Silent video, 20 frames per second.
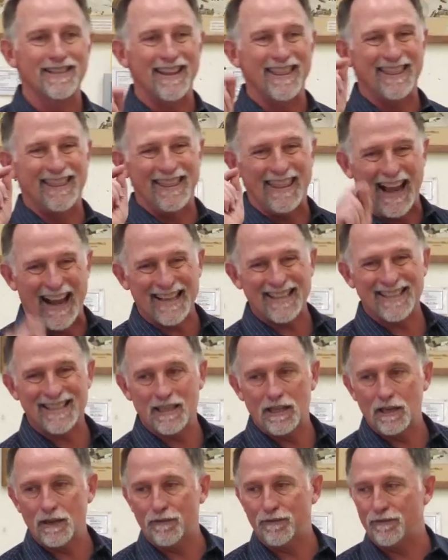And that's
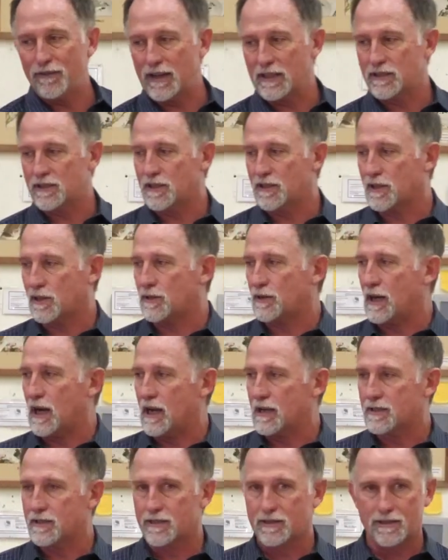the offense of the
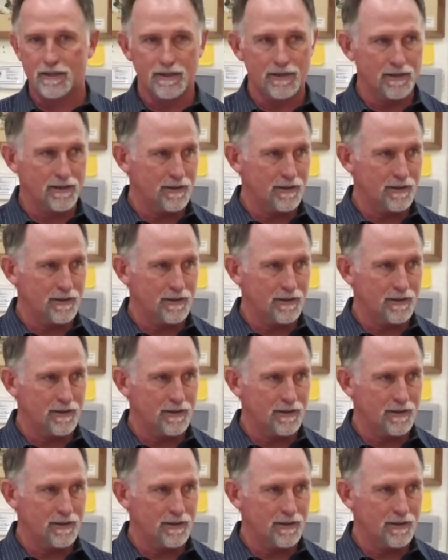cross.